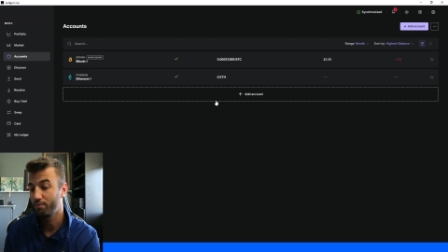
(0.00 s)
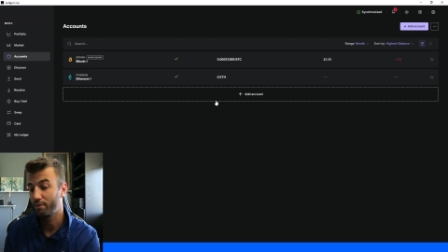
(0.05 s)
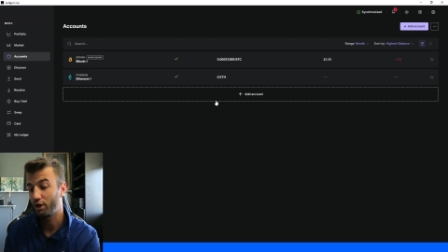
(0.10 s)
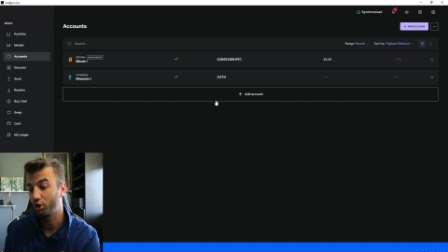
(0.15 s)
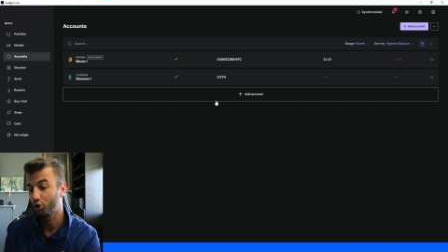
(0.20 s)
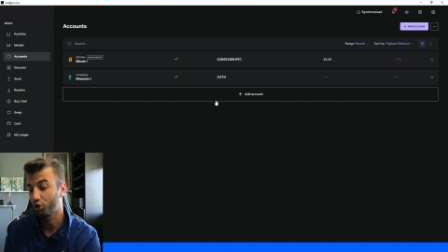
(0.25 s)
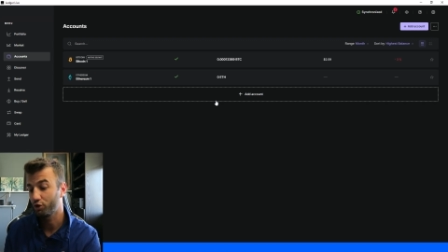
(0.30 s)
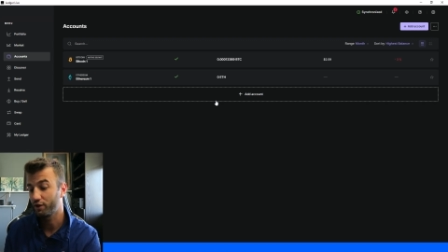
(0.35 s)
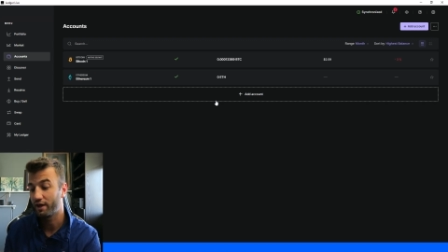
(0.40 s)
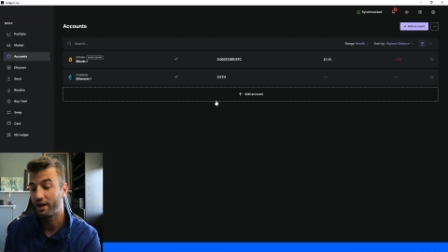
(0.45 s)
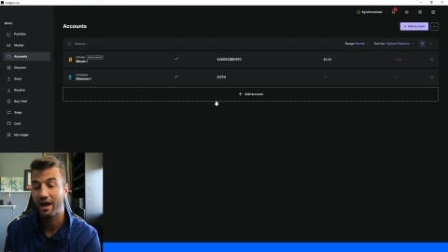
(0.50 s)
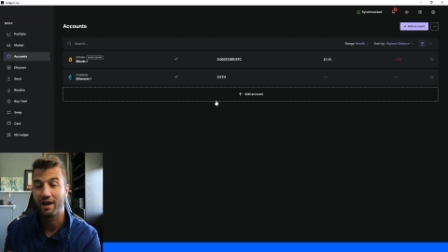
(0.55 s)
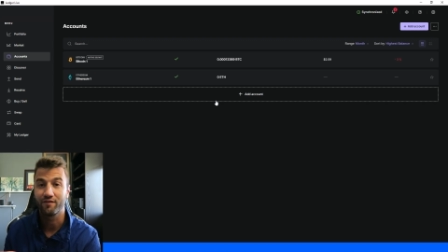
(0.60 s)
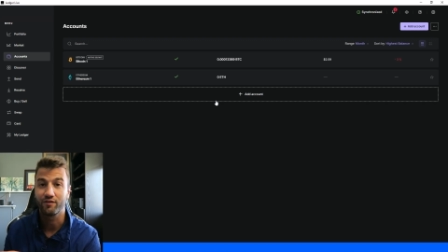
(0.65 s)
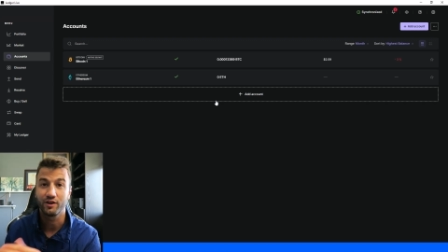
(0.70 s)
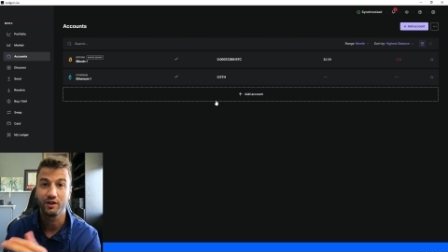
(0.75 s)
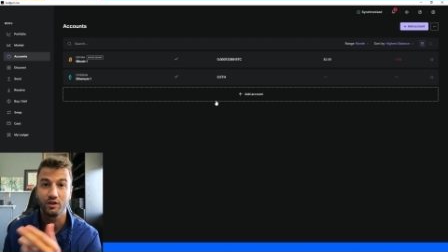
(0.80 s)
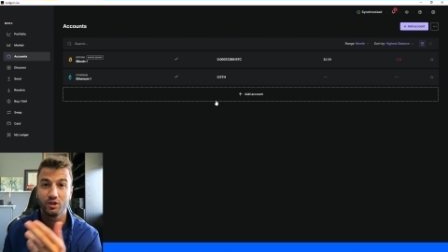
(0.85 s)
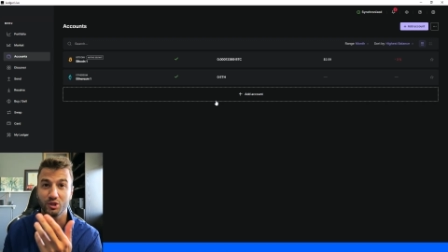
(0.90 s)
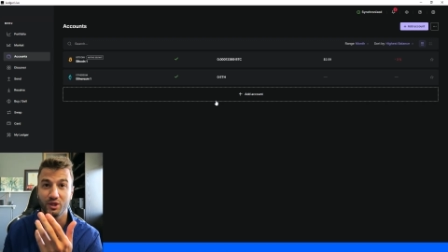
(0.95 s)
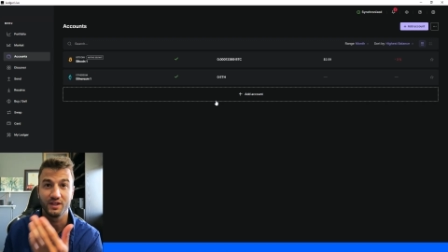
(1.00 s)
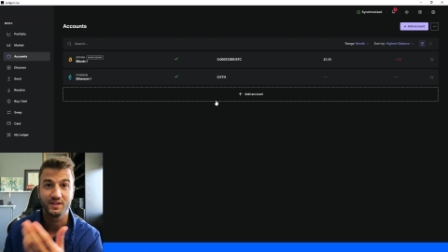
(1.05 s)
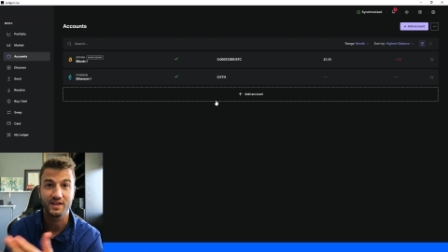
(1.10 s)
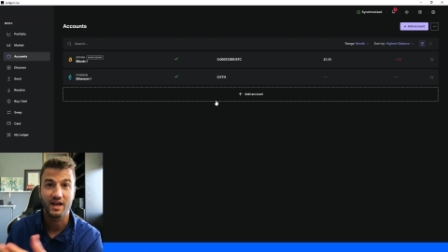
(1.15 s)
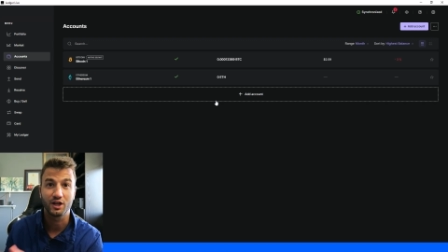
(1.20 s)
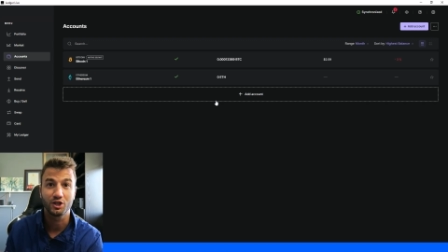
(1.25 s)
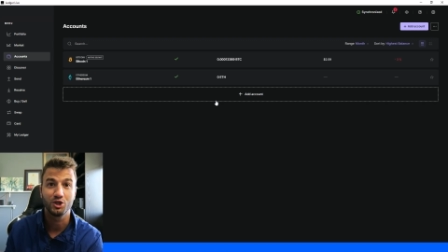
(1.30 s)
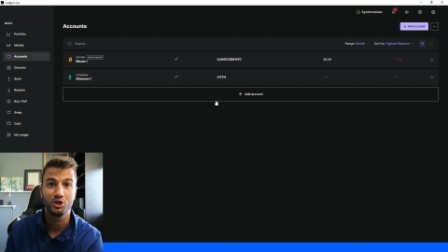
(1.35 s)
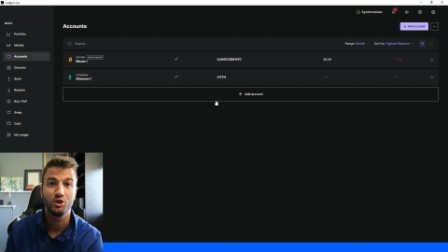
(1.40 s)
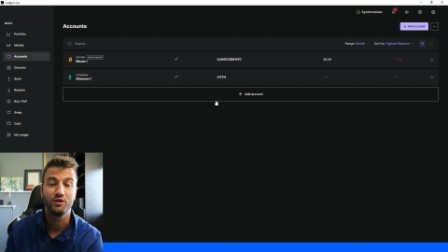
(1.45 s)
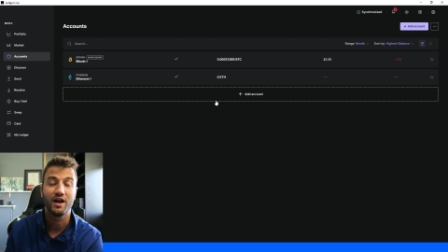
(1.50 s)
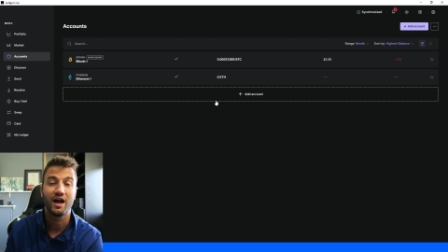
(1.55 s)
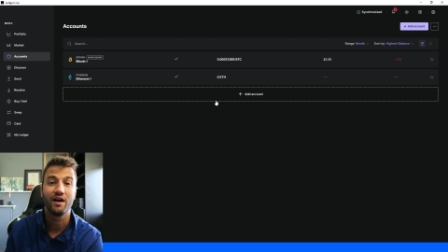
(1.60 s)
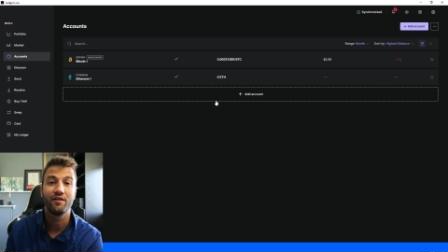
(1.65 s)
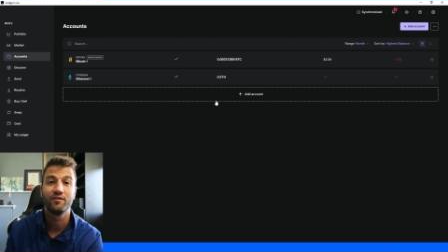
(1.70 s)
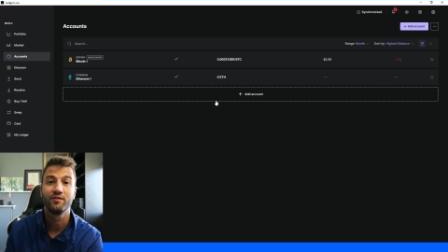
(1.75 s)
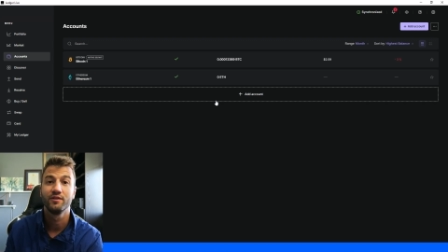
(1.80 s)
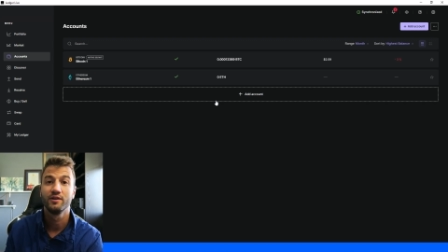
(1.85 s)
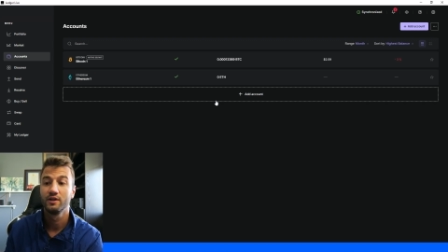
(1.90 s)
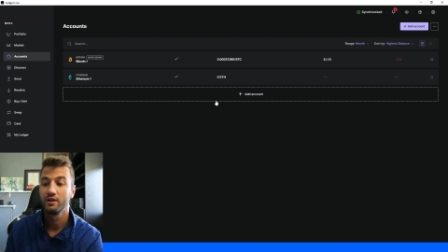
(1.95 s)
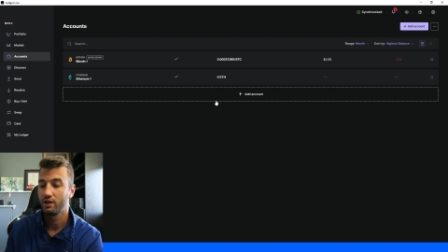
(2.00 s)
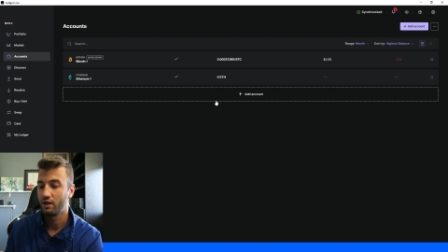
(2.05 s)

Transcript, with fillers: and make sure that every transaction you have